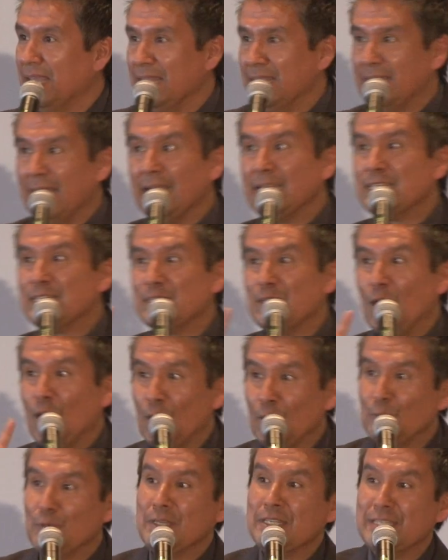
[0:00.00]
That's
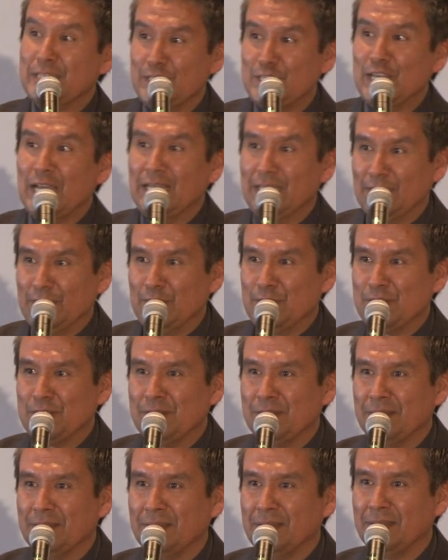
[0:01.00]
always the challenge.
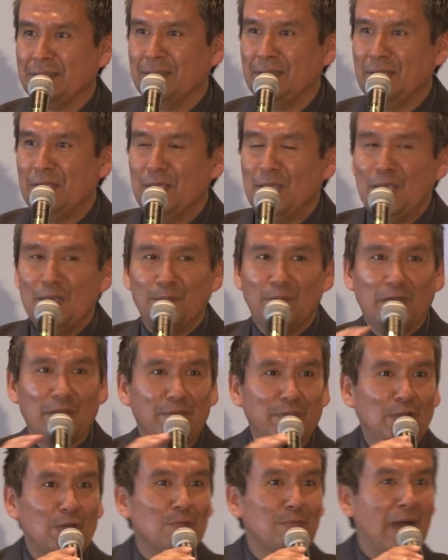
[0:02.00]
But if
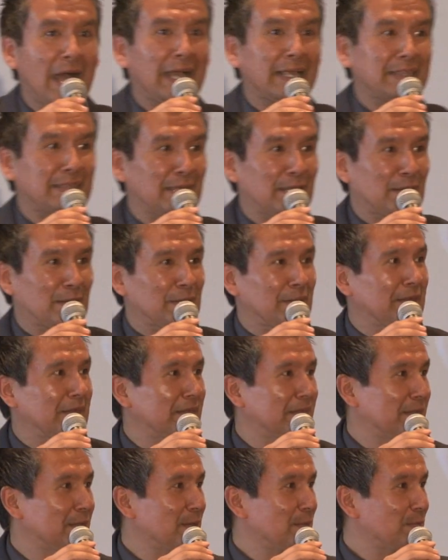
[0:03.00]
you go back there
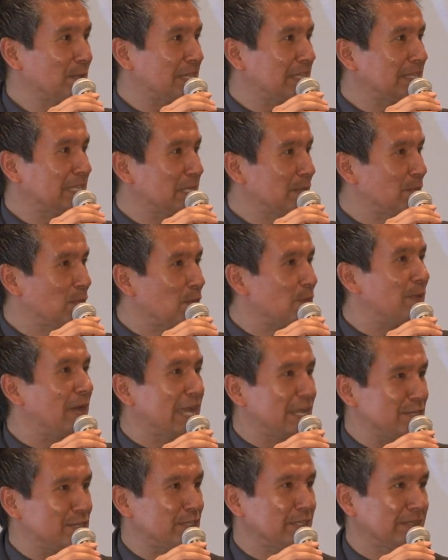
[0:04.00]
with a little more
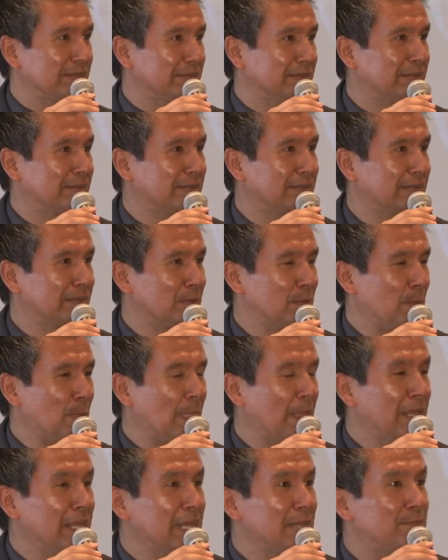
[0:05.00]
passion
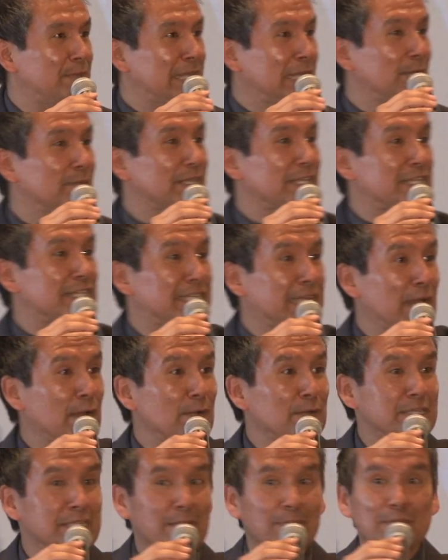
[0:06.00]
and being able to
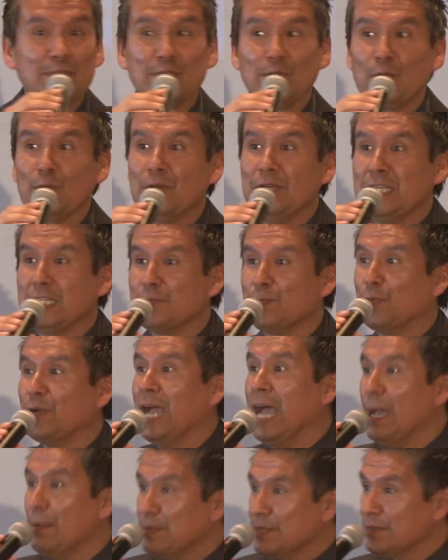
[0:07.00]
share some stories,
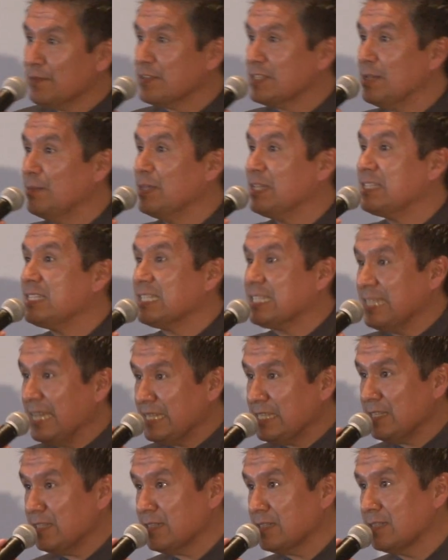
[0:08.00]
perhaps, of some of the
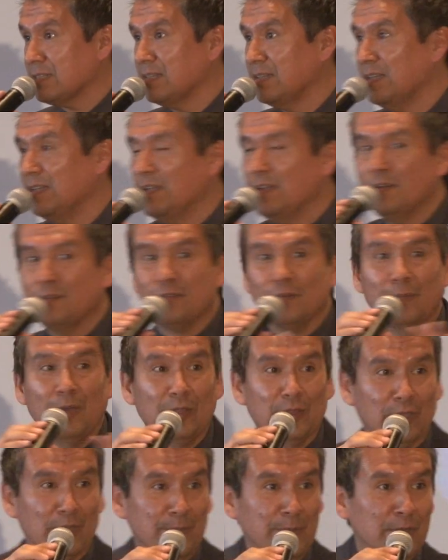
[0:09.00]
successes from
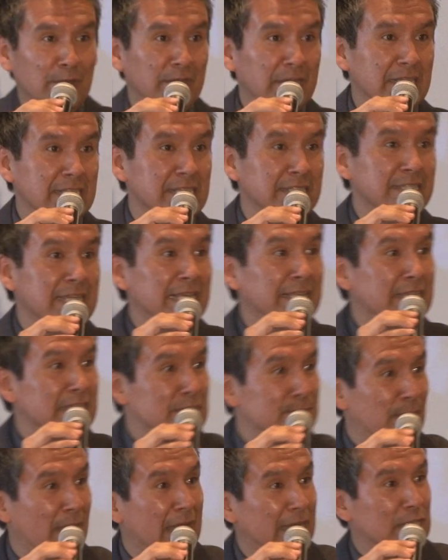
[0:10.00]
other communities and take
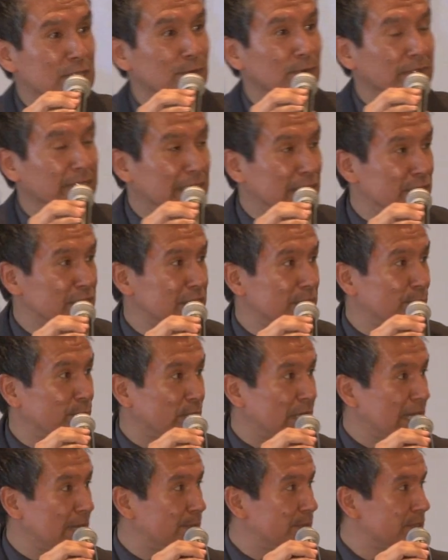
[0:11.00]
this back to our leadership,
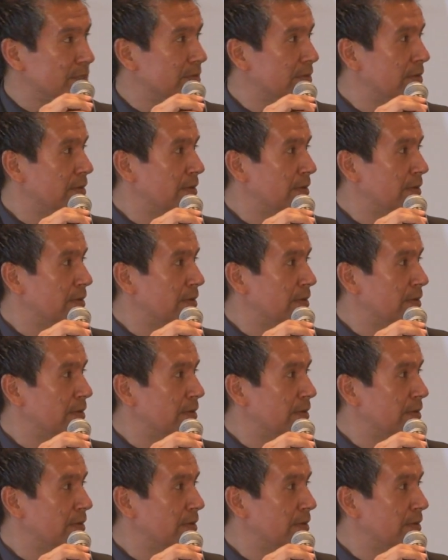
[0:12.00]
perhaps,